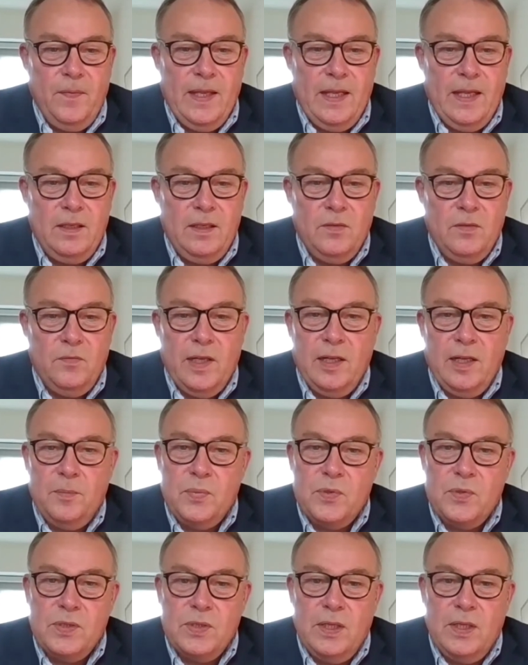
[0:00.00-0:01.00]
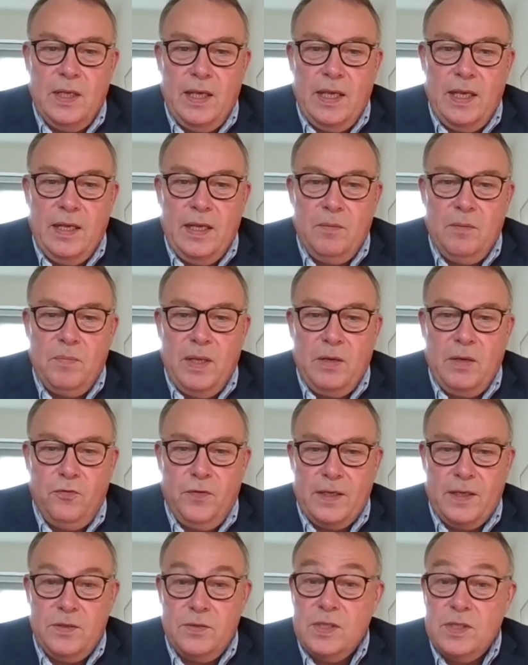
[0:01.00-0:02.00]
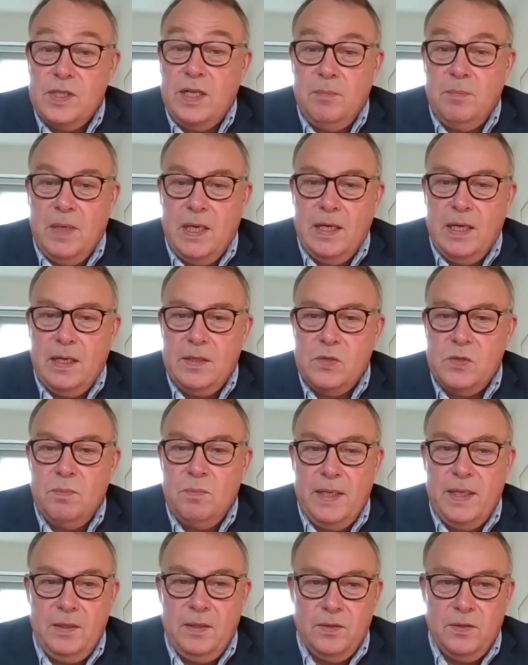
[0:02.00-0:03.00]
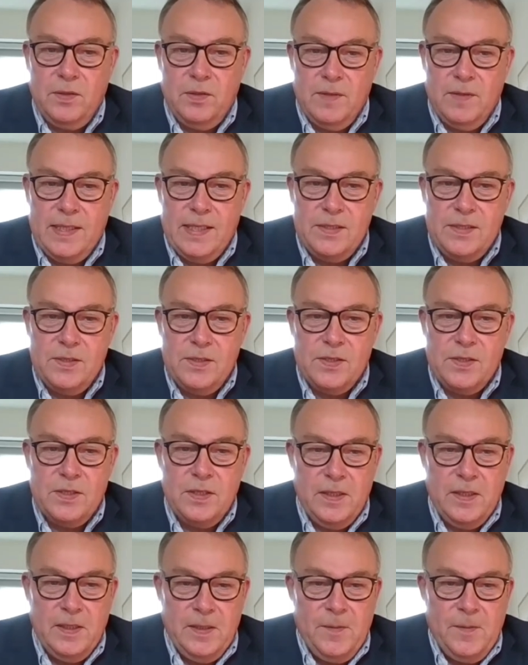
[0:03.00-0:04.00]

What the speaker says: that develops and manufactures and markets medical devices.